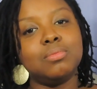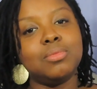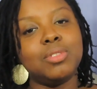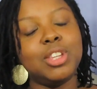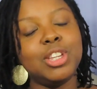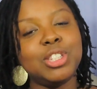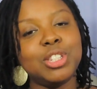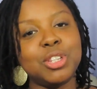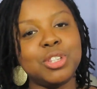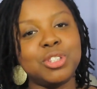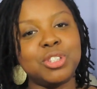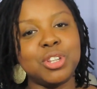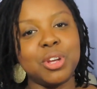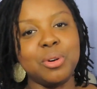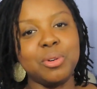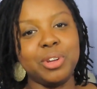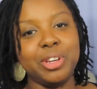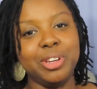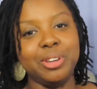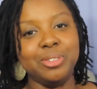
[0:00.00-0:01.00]
this is
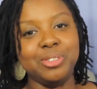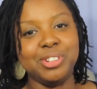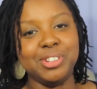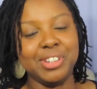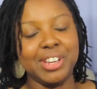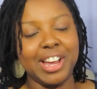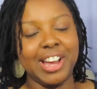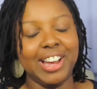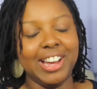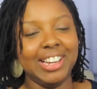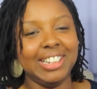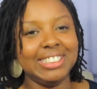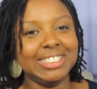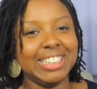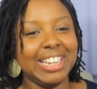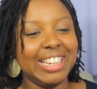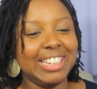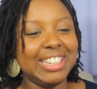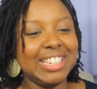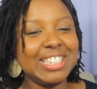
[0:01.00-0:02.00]
so cute, you guys.
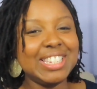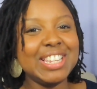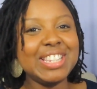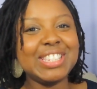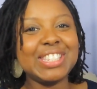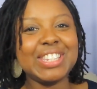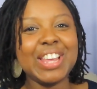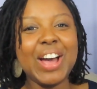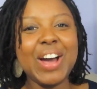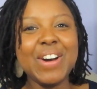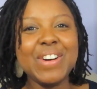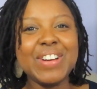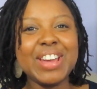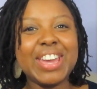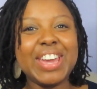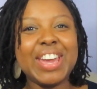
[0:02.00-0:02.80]
Like, this is so